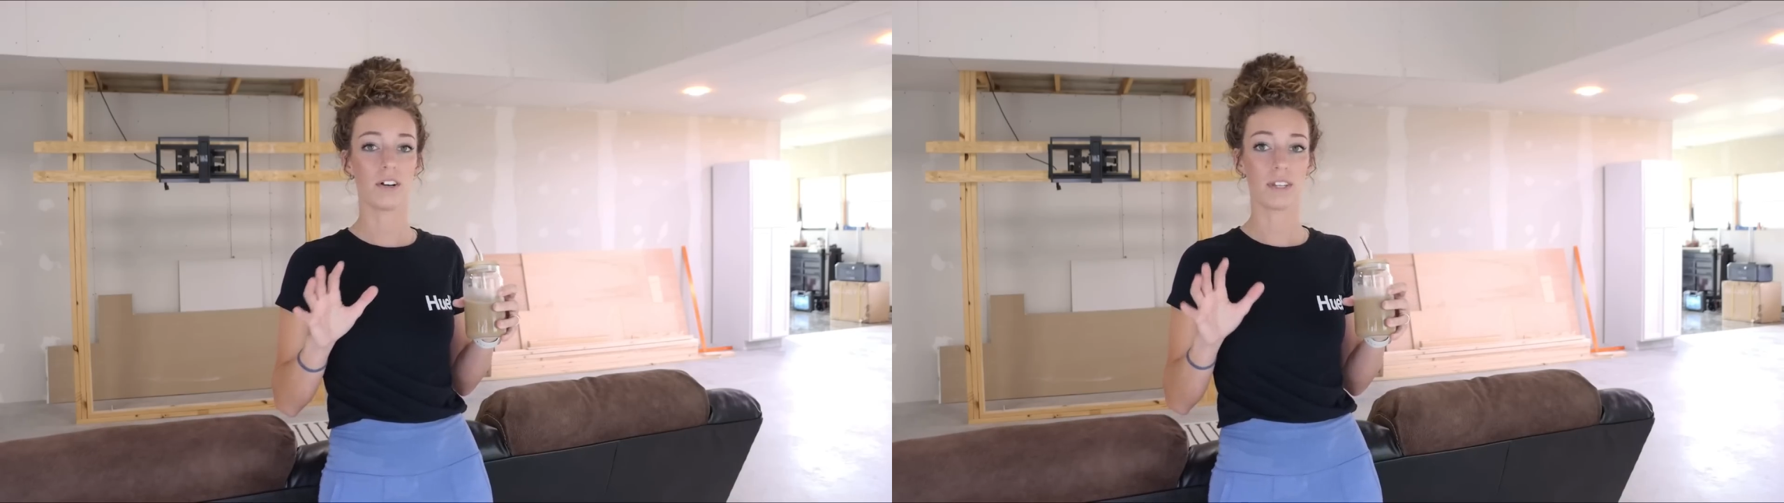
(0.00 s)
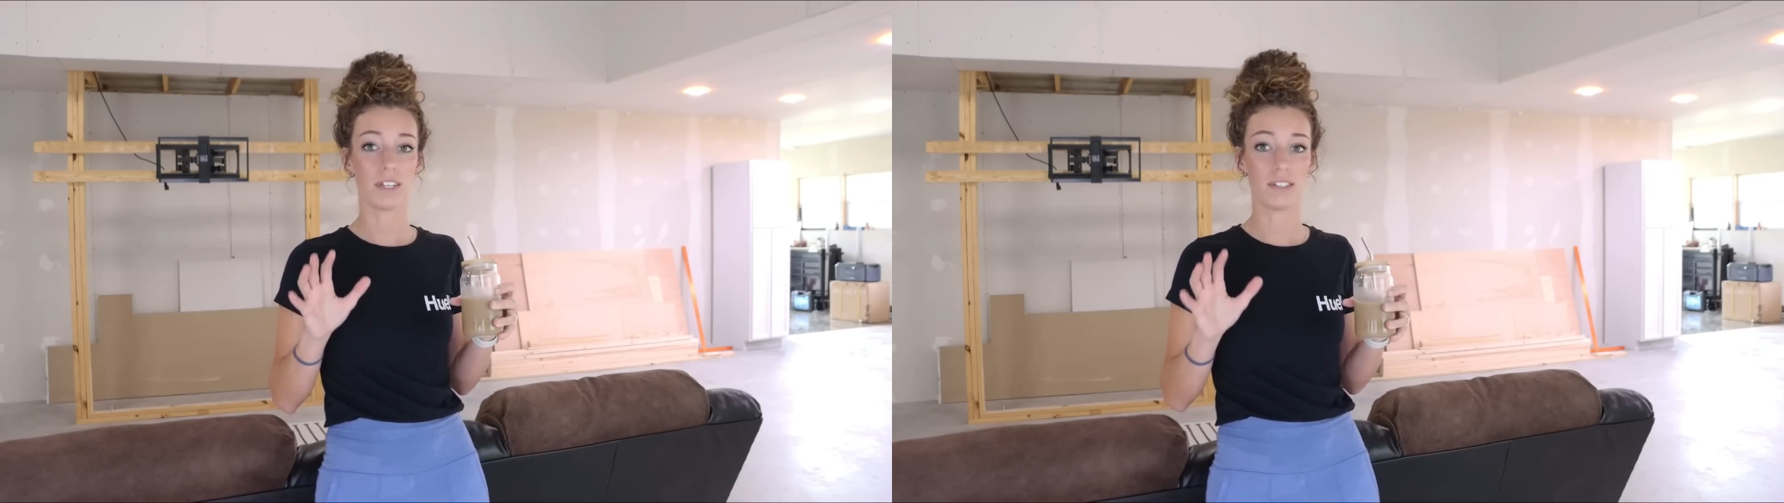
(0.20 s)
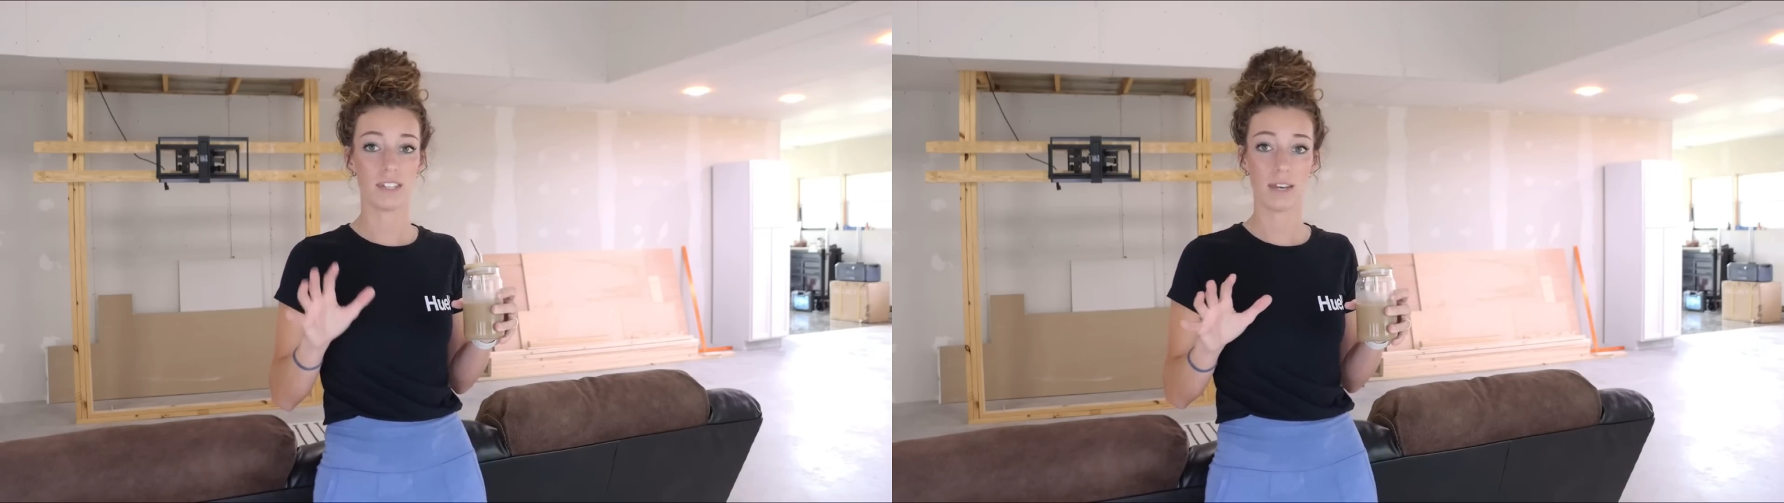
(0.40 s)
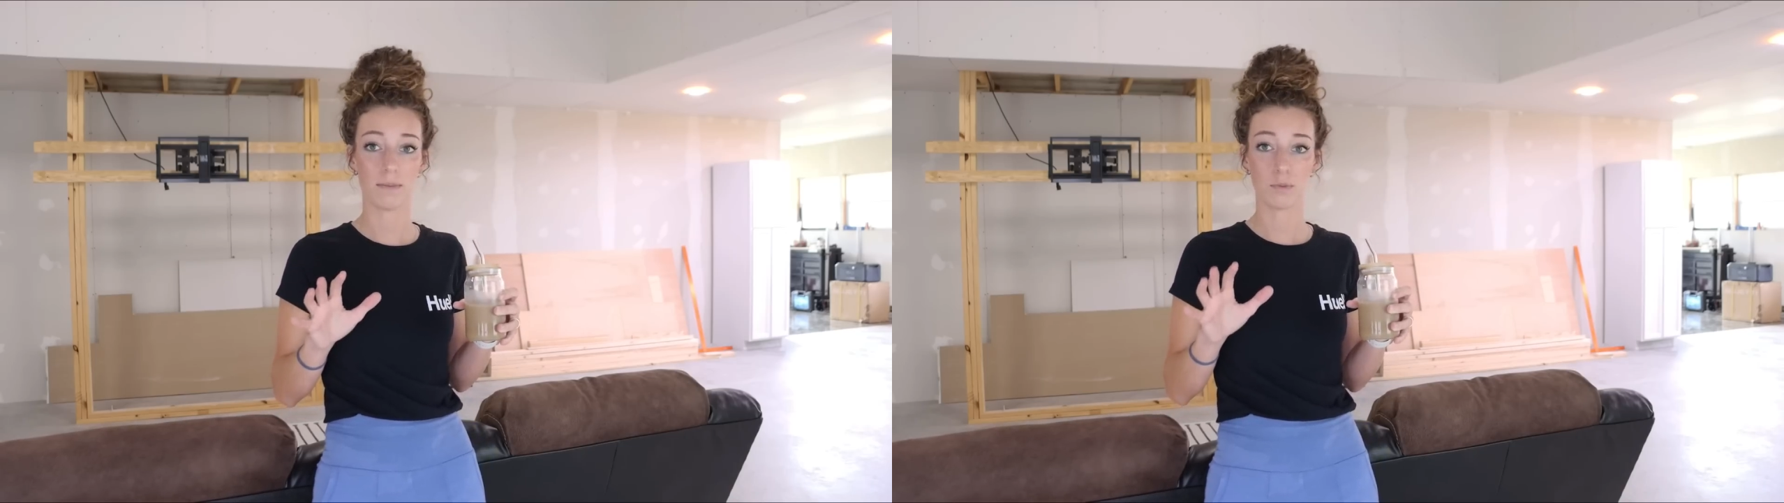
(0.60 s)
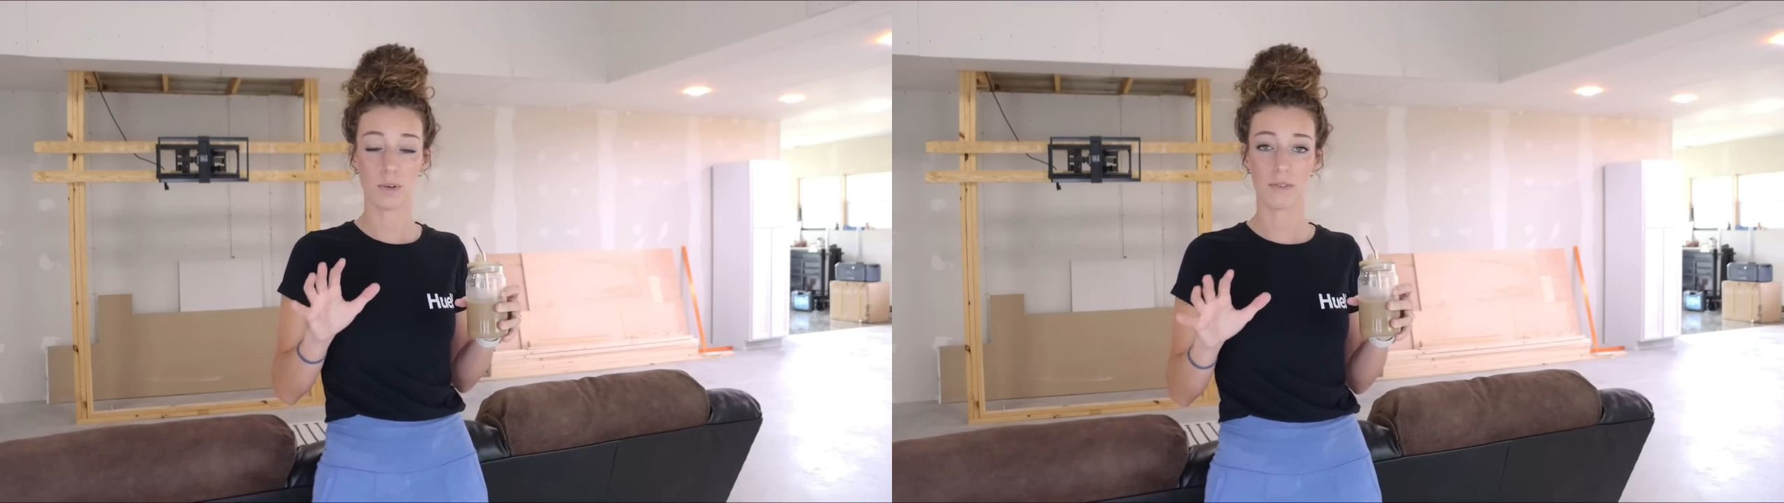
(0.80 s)
on these
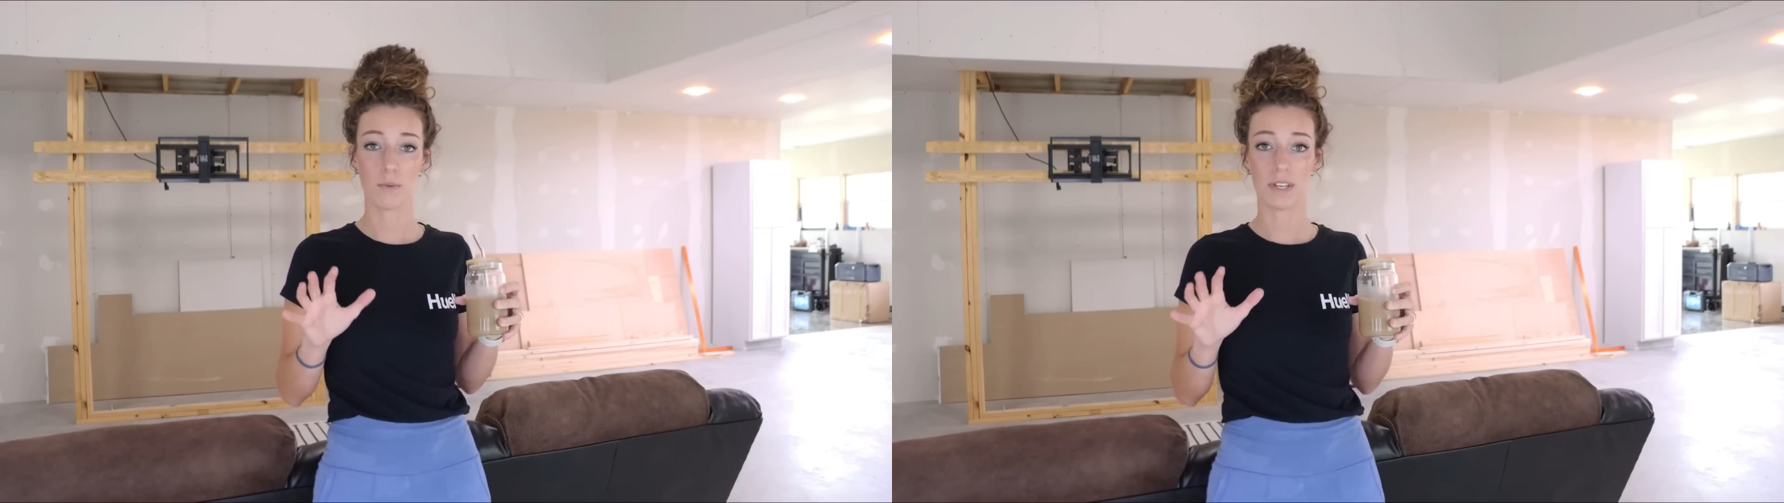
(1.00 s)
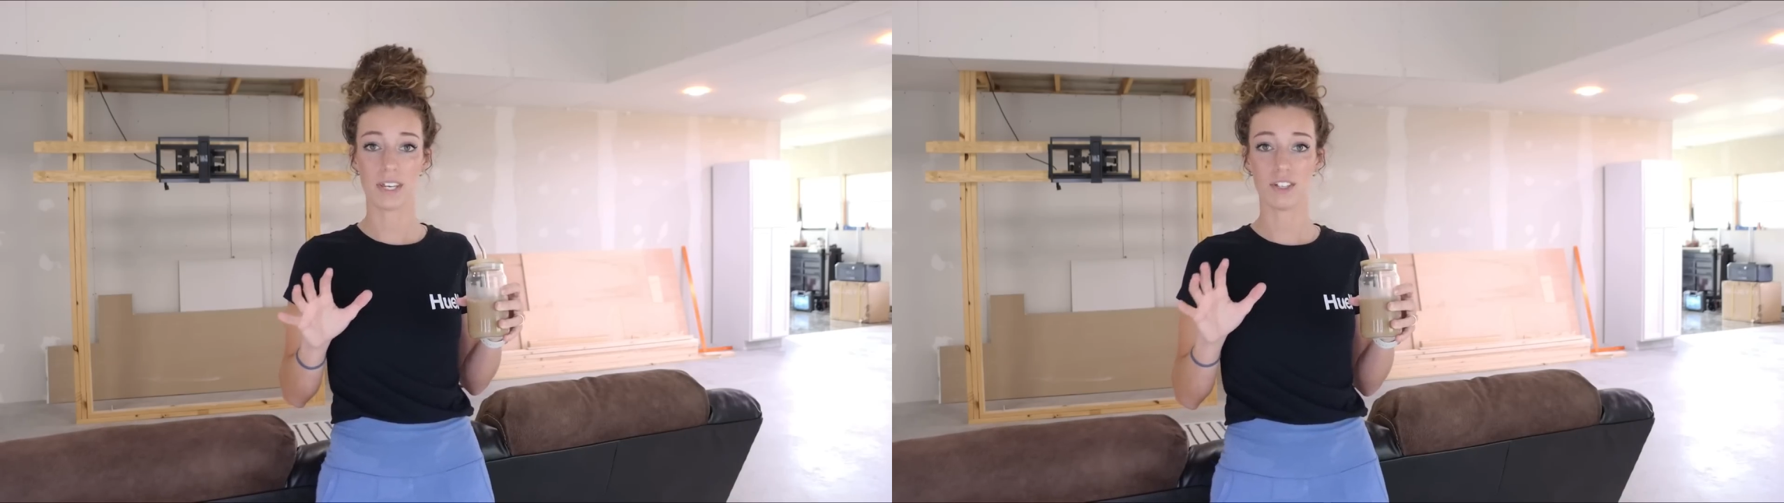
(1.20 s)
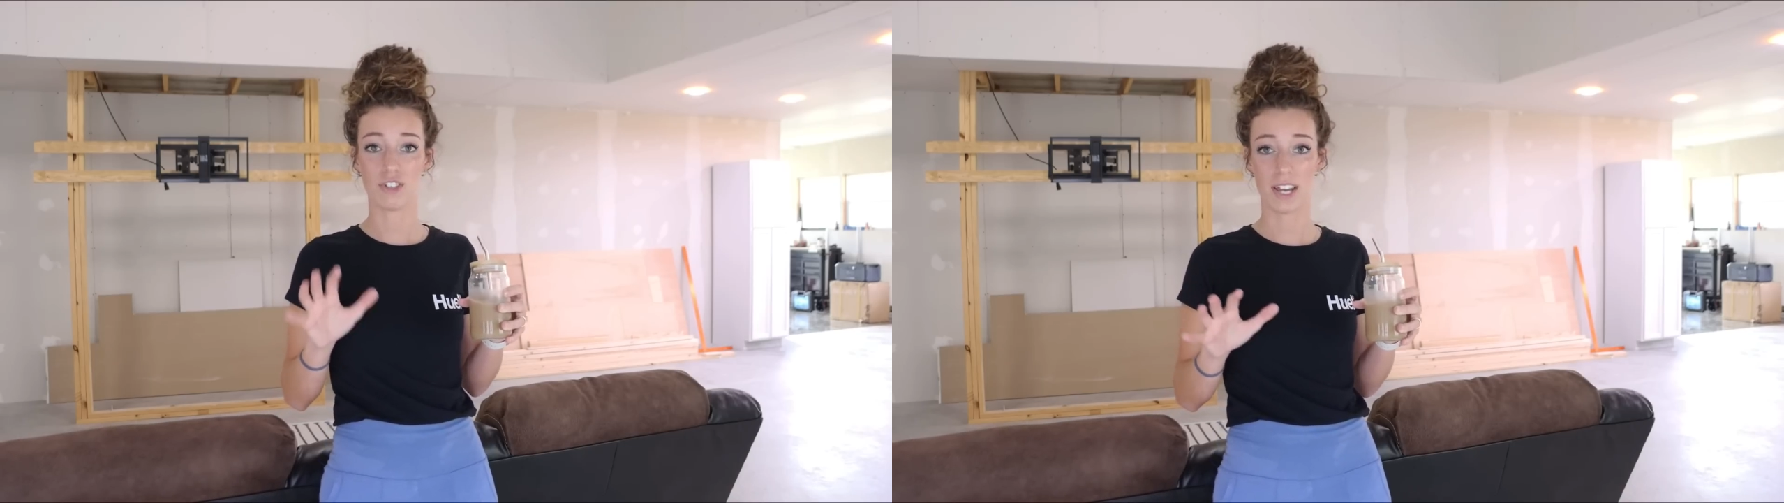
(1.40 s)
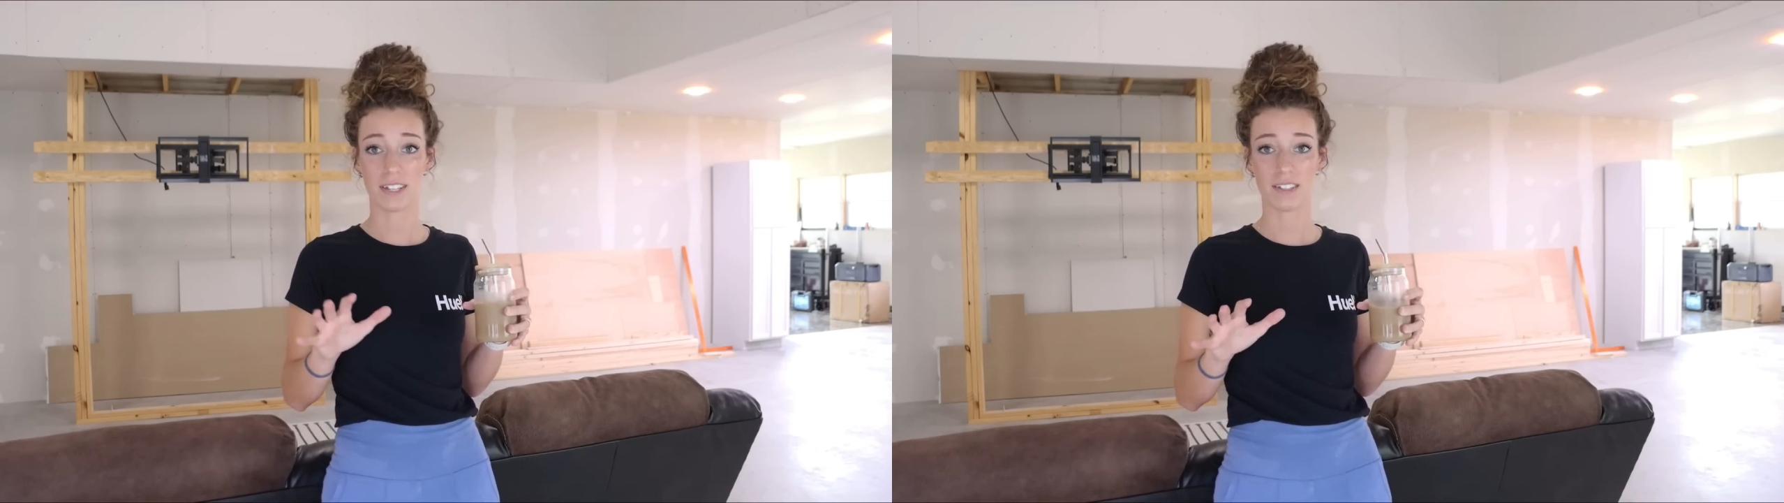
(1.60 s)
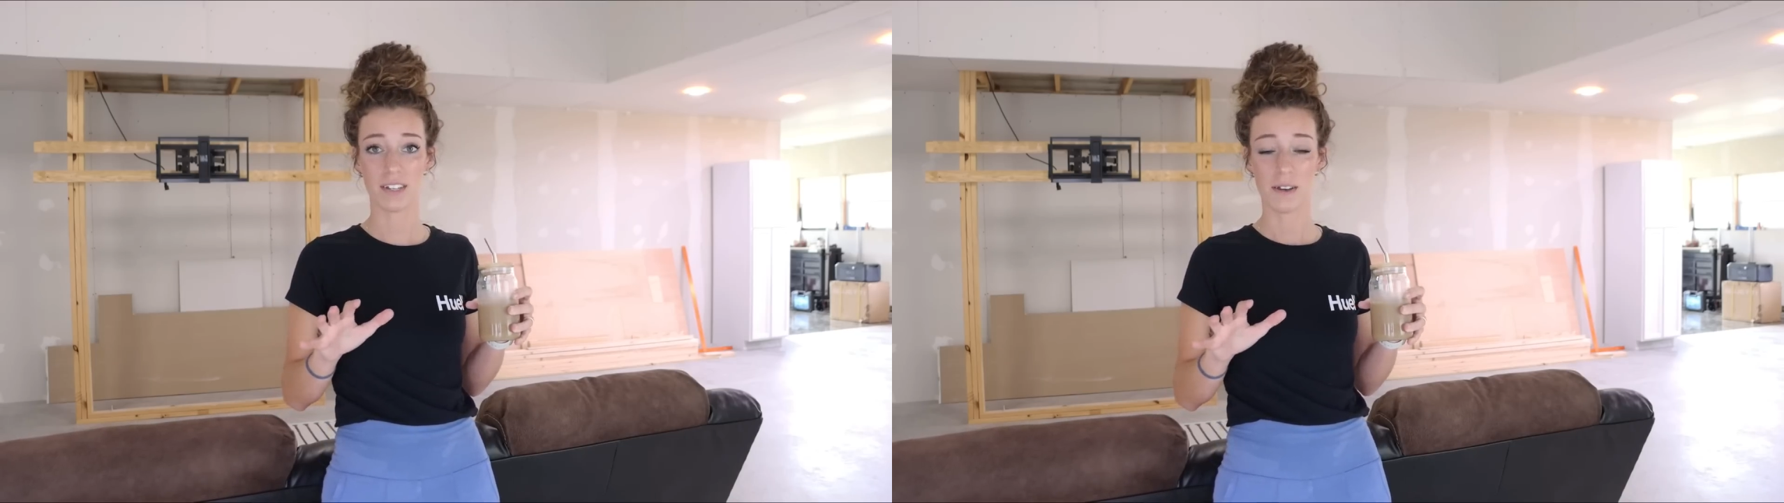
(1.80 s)
seams whenever we get a
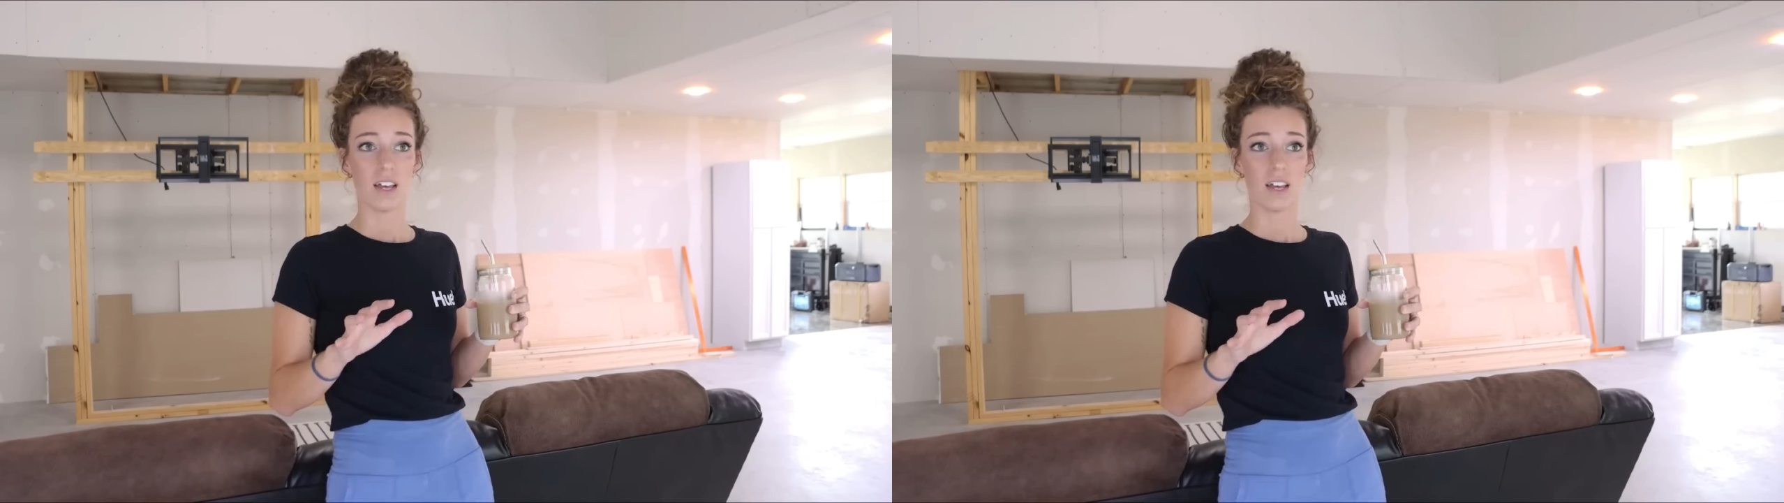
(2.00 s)
chance.